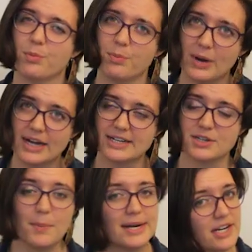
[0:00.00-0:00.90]
But
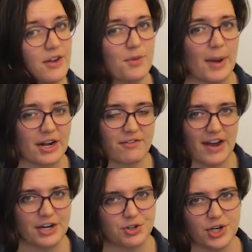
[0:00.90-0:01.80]
depending on the
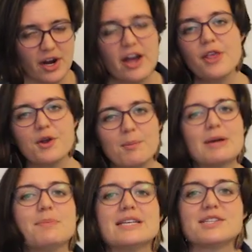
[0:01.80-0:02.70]
manufacturer, there
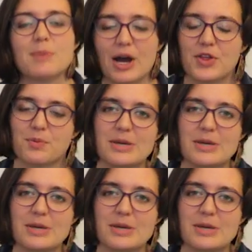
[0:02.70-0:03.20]
might be some other